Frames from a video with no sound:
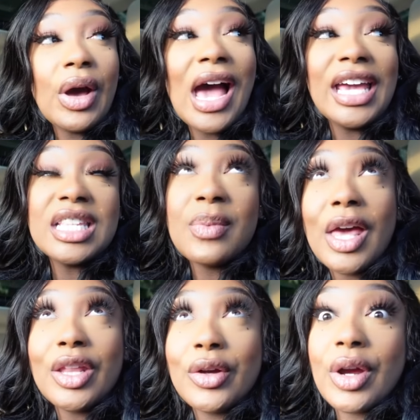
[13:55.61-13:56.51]
i
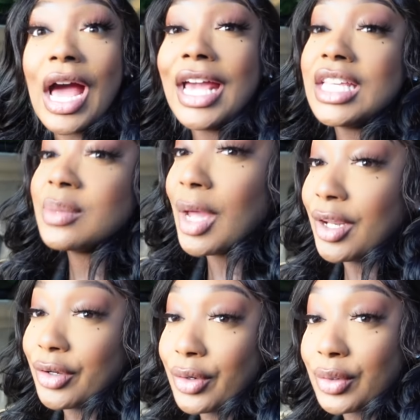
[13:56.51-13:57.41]
inspire the i
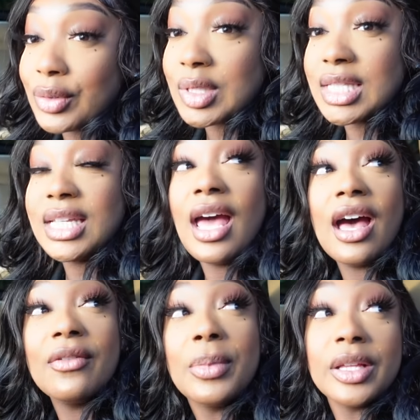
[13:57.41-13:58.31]
inspire the girls to
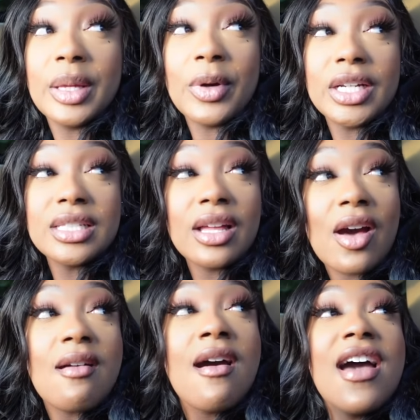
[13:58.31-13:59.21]
have birthday parties
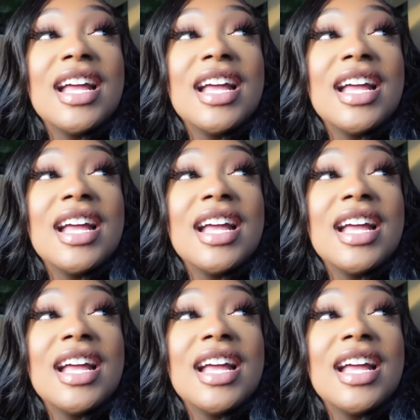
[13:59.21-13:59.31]
now